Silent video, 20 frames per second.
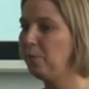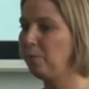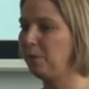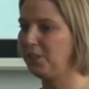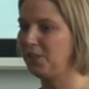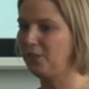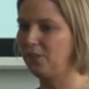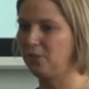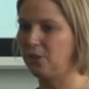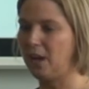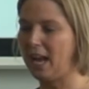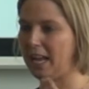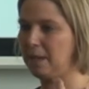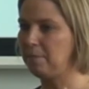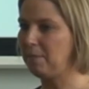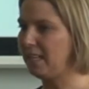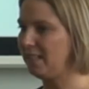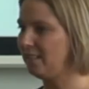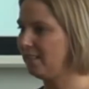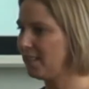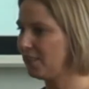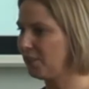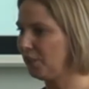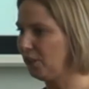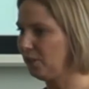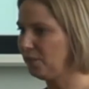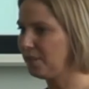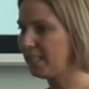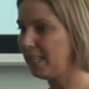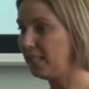But I'm in the
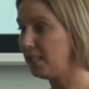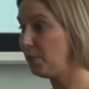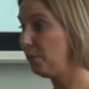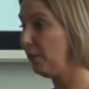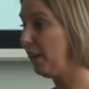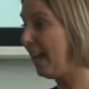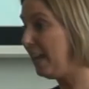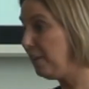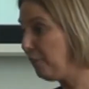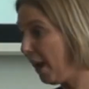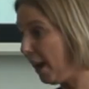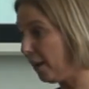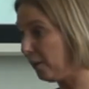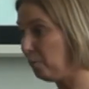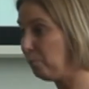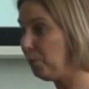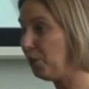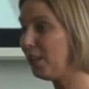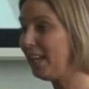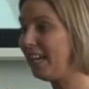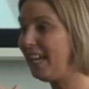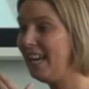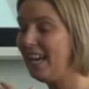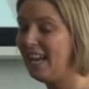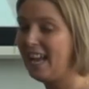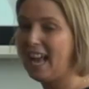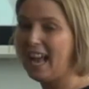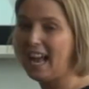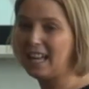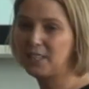School of Skills for Life, Hair and Beauty,
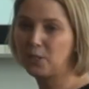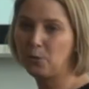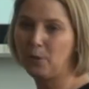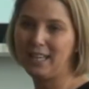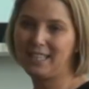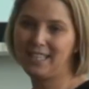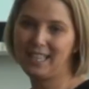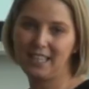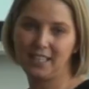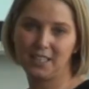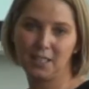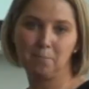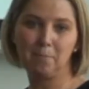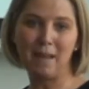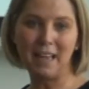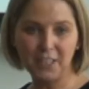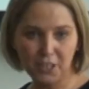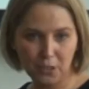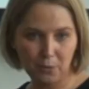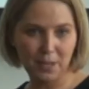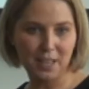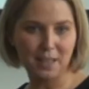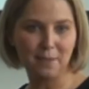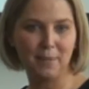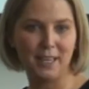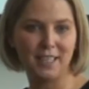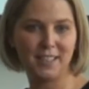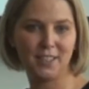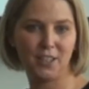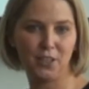and so I teach and mentor
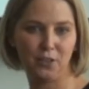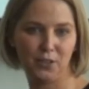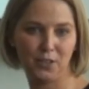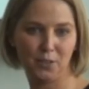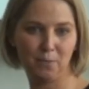within my school.